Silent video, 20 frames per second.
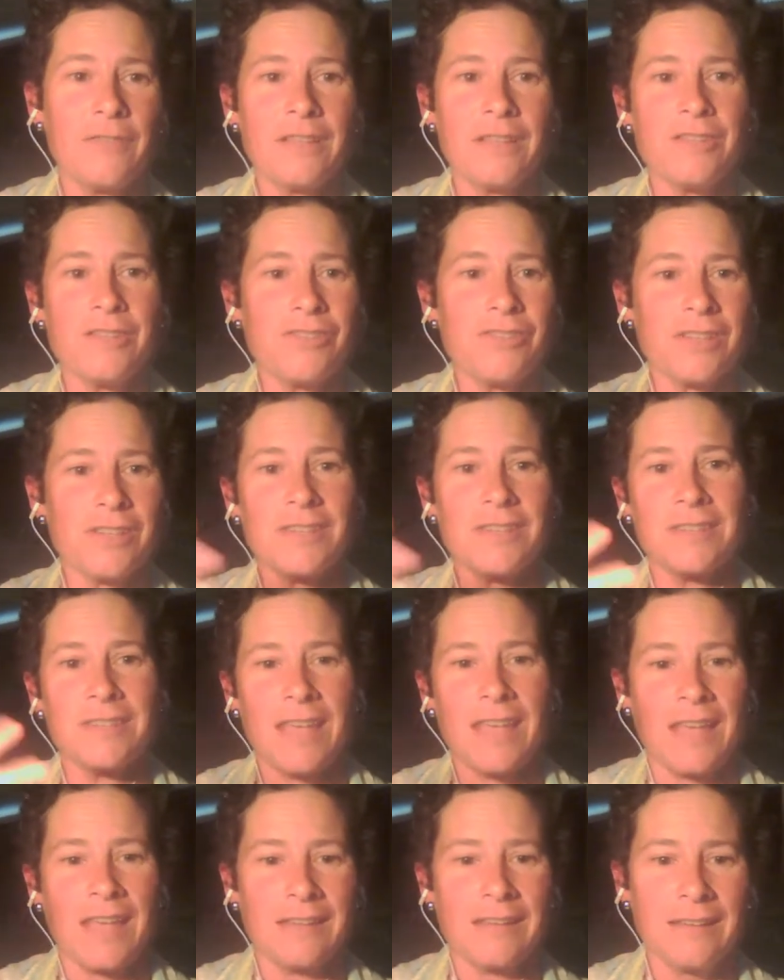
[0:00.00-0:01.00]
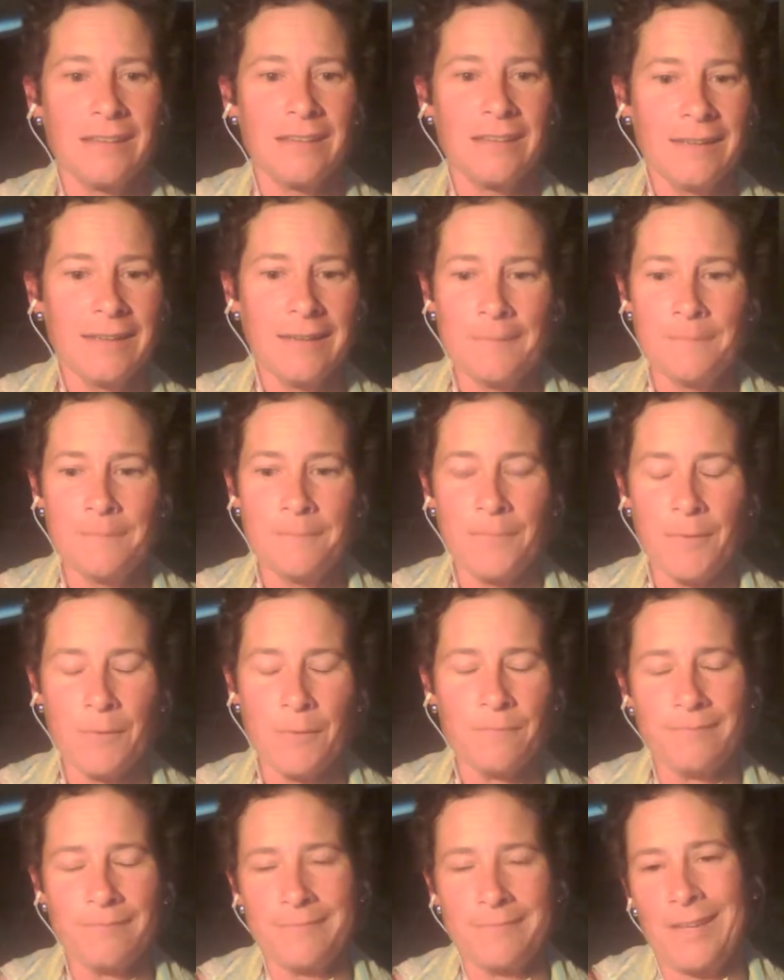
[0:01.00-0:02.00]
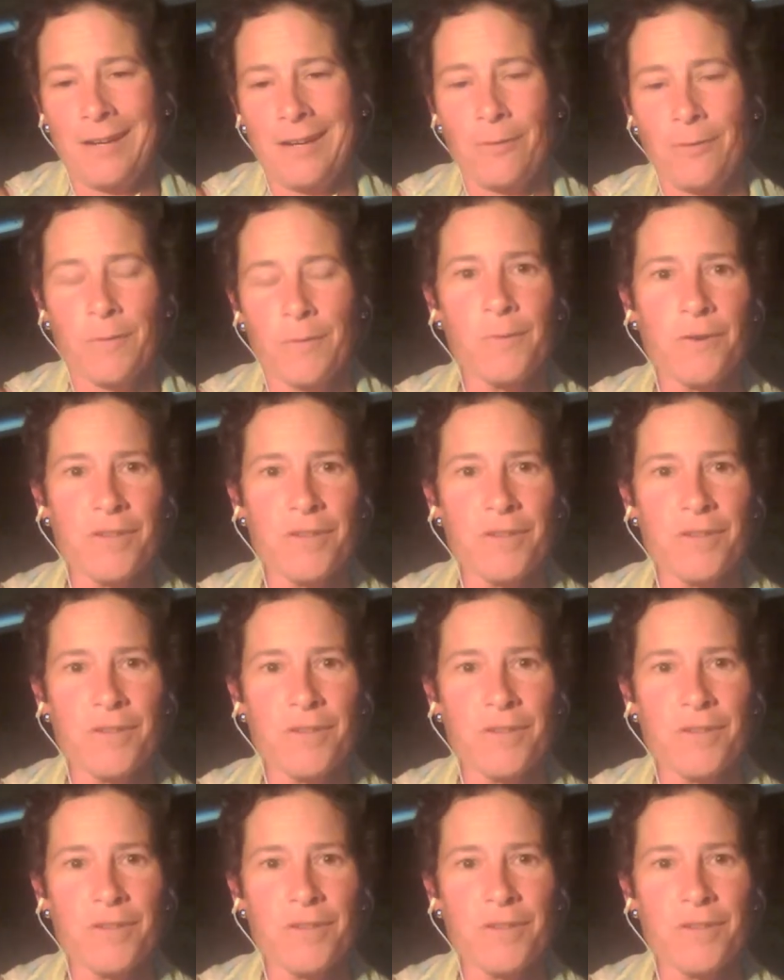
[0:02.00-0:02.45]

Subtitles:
It's just that we're